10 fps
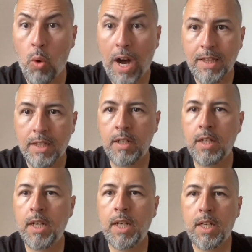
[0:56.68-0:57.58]
what
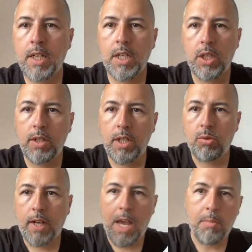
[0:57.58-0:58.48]
you
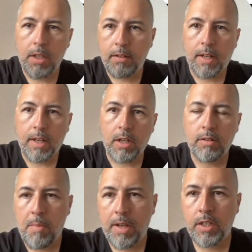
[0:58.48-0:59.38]
need to enable inside
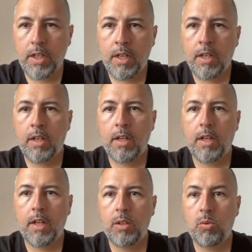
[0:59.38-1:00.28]
ConsentMagic
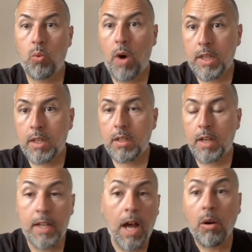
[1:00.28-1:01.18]
and what
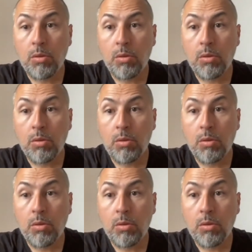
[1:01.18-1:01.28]
and